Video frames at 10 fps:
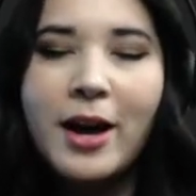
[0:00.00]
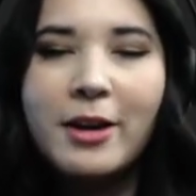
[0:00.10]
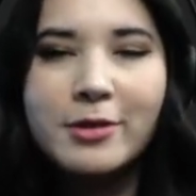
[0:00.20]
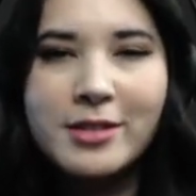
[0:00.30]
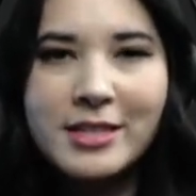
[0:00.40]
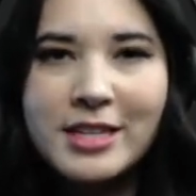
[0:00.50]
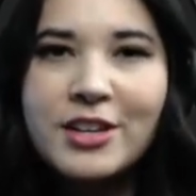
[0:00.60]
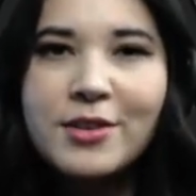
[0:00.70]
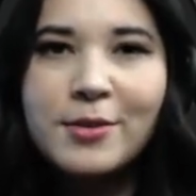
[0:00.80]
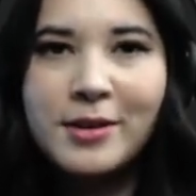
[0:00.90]
I will see
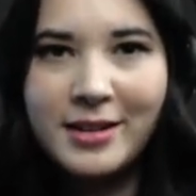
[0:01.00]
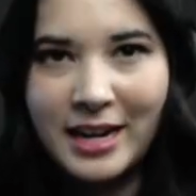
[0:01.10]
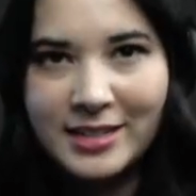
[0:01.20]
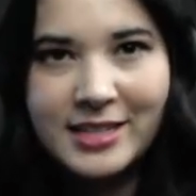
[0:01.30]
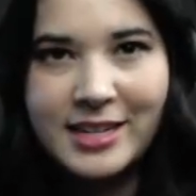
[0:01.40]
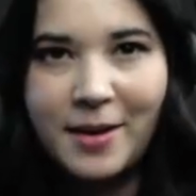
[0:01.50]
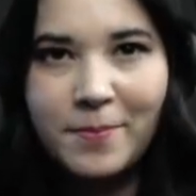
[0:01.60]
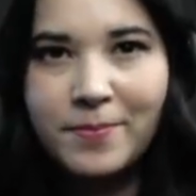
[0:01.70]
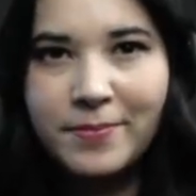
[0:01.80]
you next time.